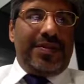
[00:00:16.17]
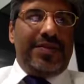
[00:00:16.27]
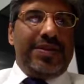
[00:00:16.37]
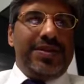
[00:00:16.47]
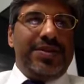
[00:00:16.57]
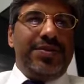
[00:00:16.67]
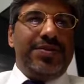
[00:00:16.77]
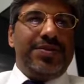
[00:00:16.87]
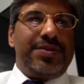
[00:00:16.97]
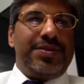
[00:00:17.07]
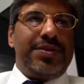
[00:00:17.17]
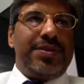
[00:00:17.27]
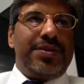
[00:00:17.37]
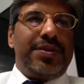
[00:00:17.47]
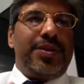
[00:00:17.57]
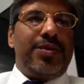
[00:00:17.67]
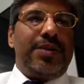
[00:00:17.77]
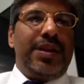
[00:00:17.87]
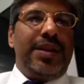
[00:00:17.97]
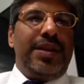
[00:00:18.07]
which is used
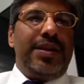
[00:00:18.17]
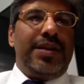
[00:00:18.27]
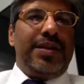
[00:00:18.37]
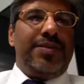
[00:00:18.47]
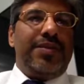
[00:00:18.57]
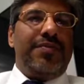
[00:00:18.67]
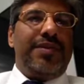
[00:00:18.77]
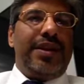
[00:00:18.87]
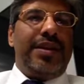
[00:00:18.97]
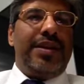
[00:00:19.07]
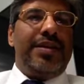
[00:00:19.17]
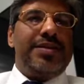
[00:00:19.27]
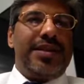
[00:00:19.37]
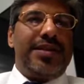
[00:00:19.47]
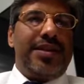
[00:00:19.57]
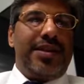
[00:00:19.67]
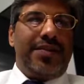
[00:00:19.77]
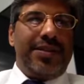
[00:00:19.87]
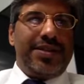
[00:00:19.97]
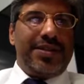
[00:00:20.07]
normally to define the standard
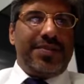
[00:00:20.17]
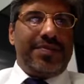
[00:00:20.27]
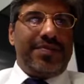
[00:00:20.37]
deviation.